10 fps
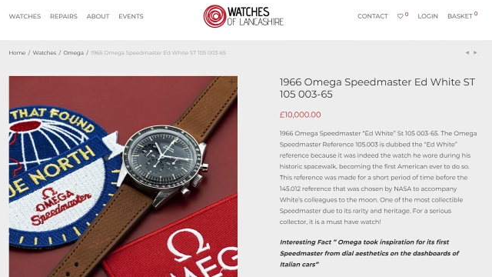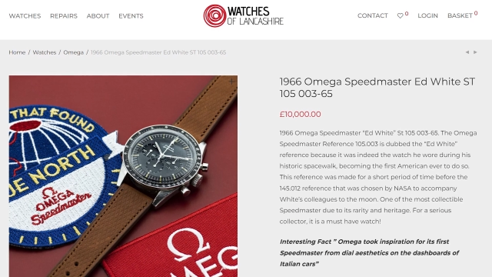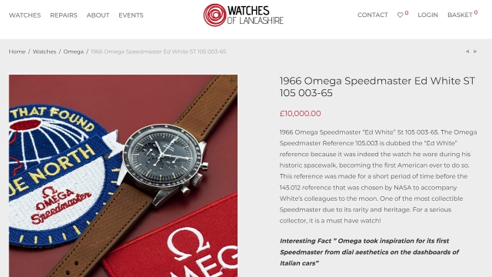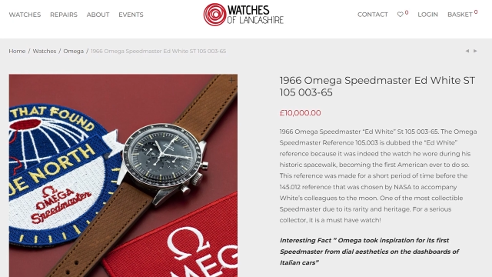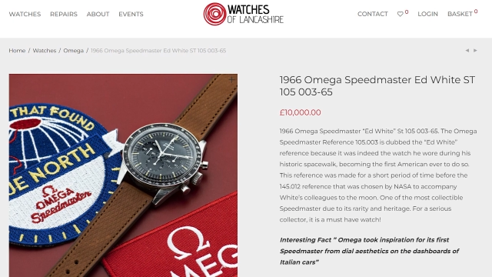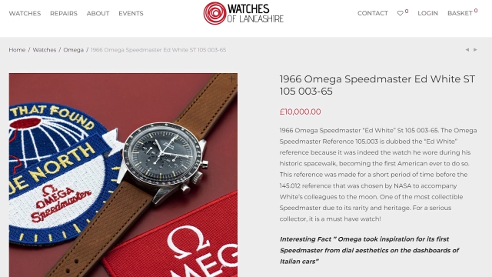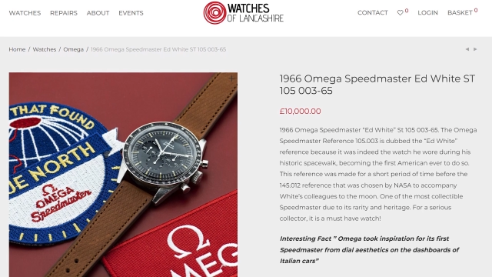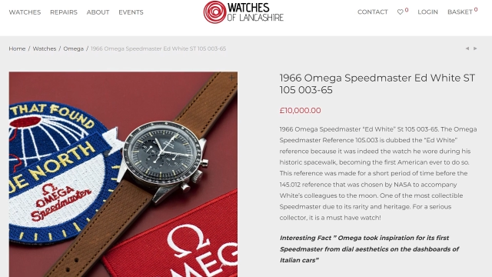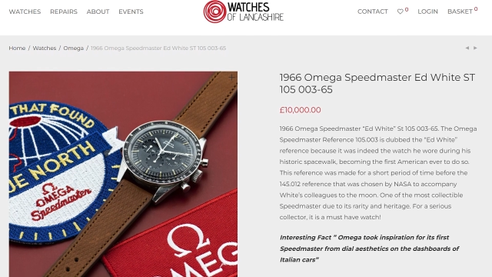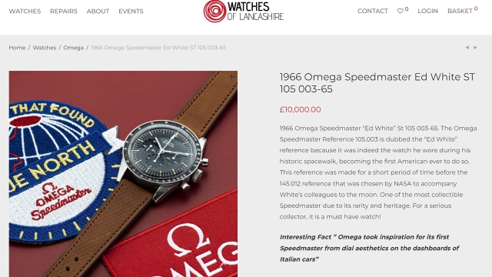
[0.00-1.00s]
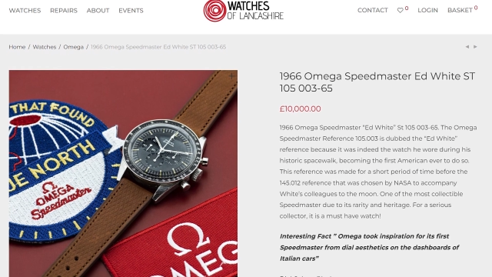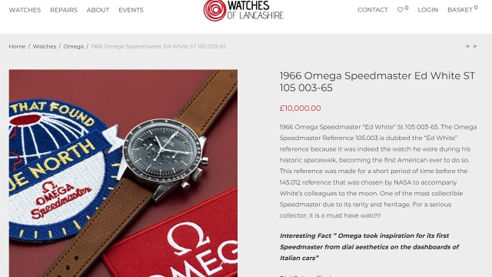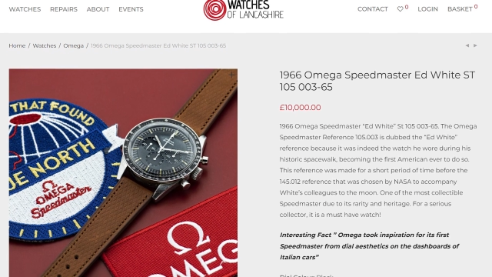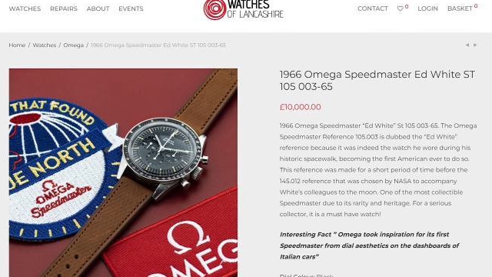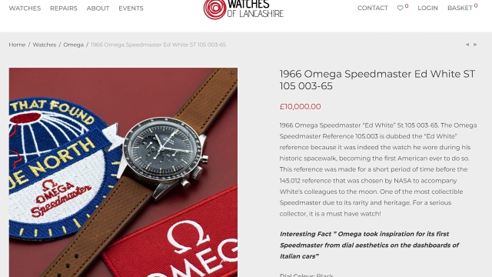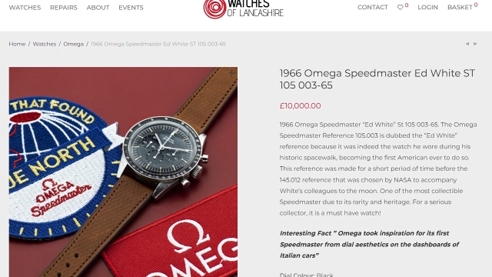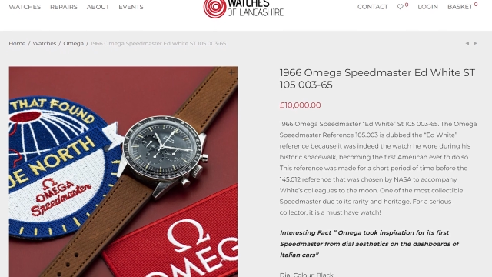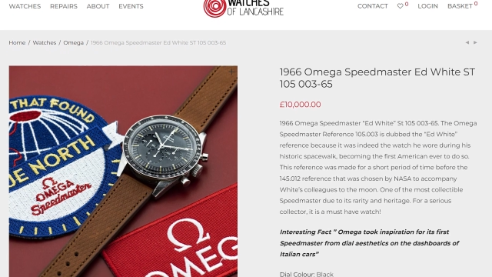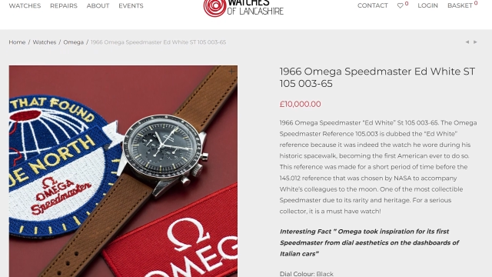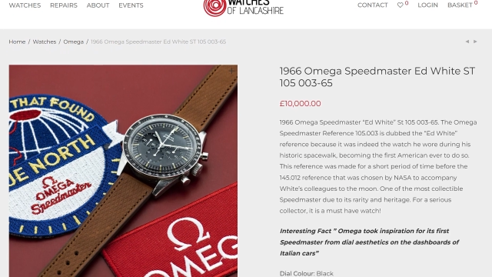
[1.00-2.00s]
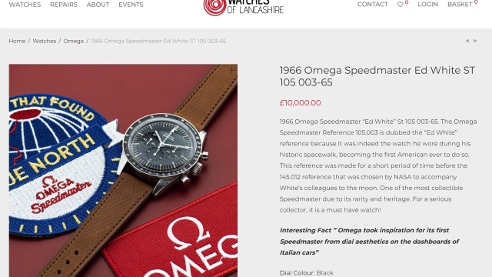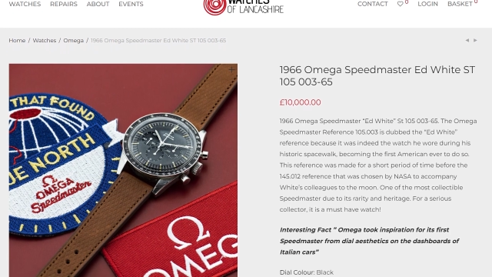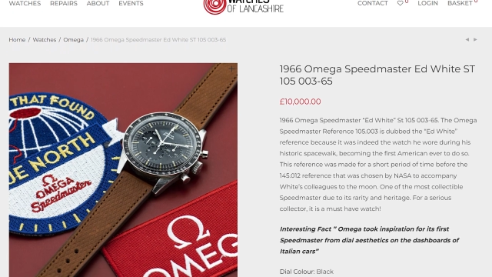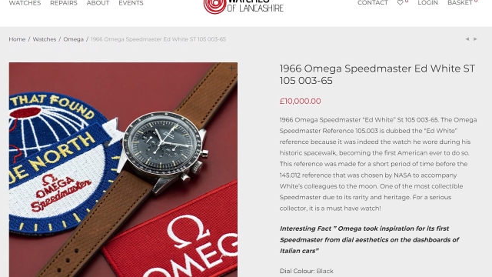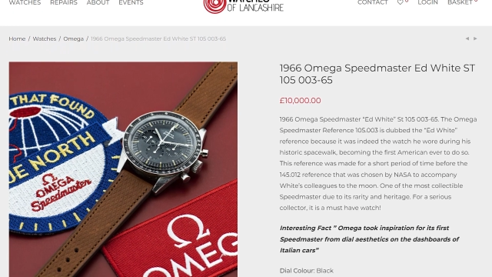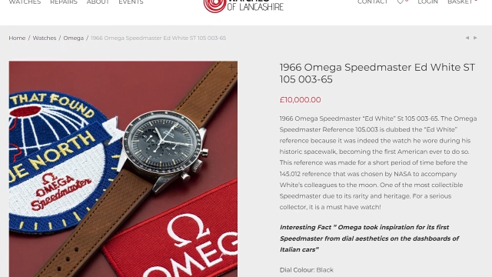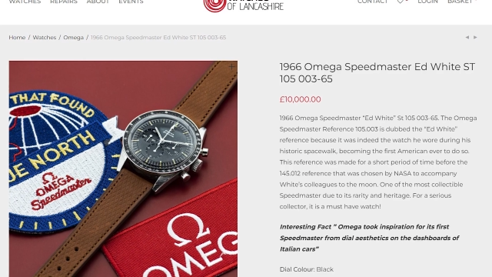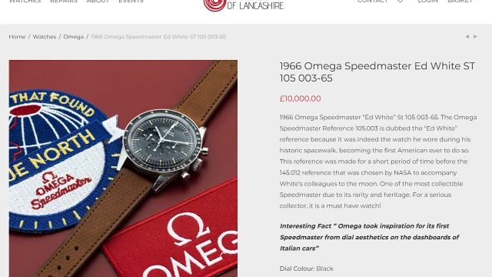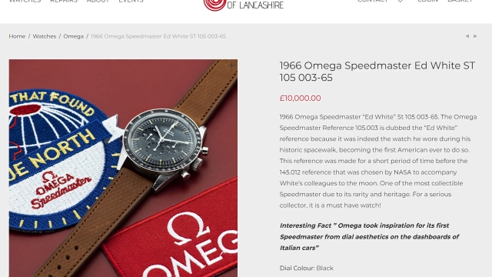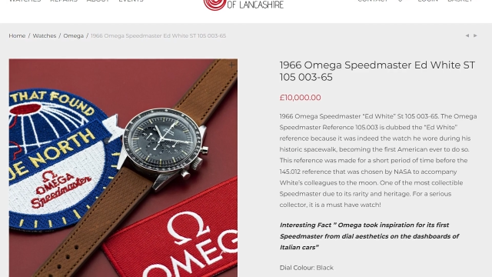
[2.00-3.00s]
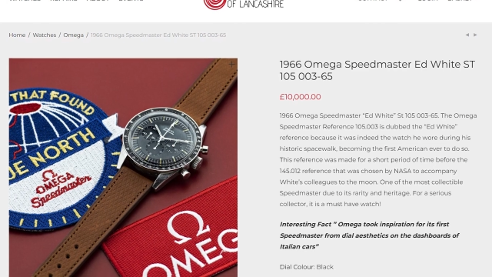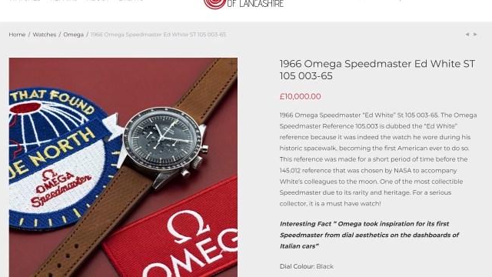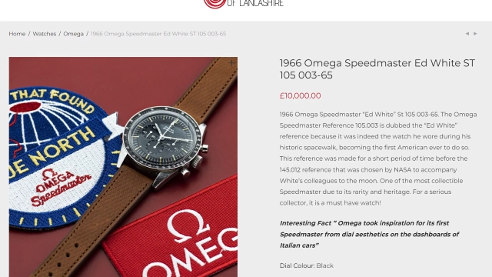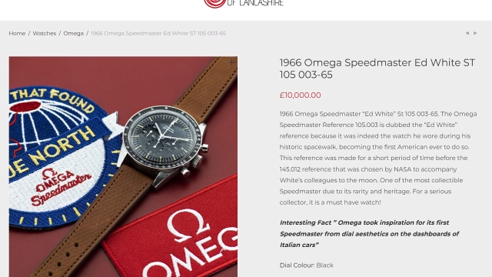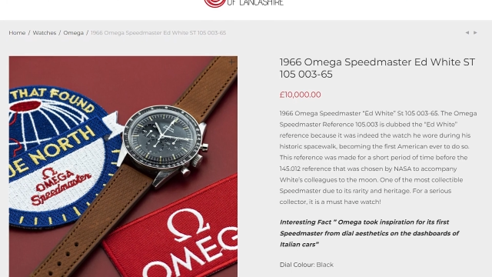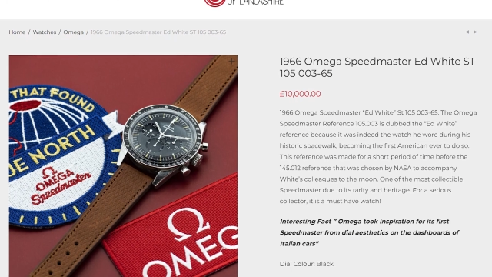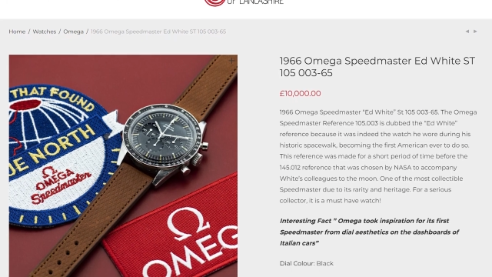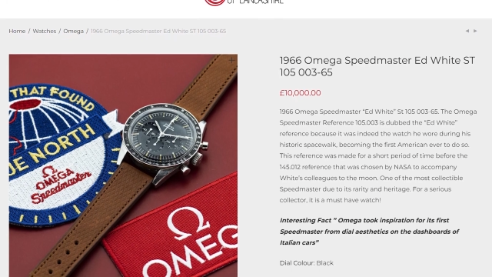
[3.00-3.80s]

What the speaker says: No face is visible, so there are no lips to read.